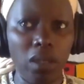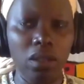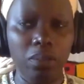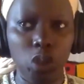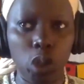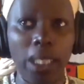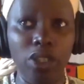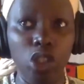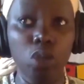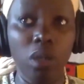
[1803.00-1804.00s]
the
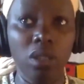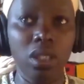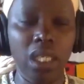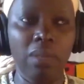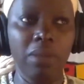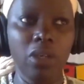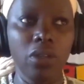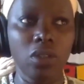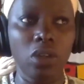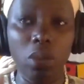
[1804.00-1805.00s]
strategy you want to take.
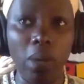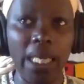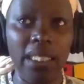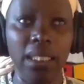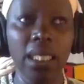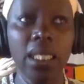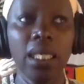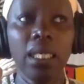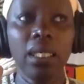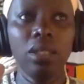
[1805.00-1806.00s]
Because otherwise,
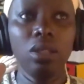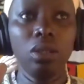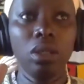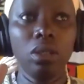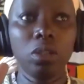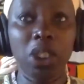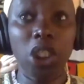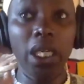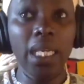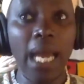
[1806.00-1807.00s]

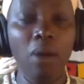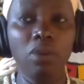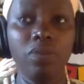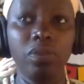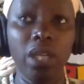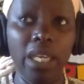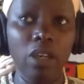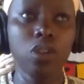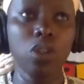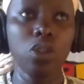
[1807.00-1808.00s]
especially now with the era
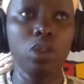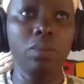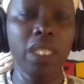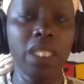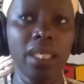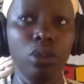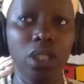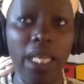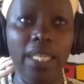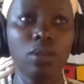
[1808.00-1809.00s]
of social media, we
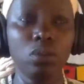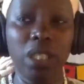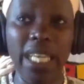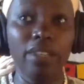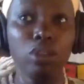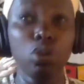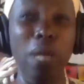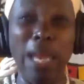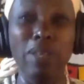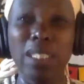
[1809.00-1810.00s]
tend to do
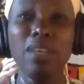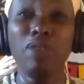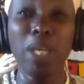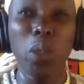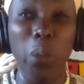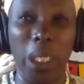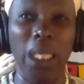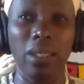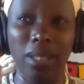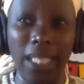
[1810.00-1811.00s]
everything very
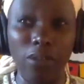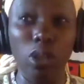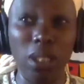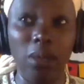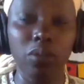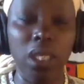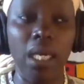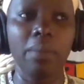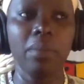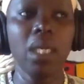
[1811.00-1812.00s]
quickly. To give yourself time.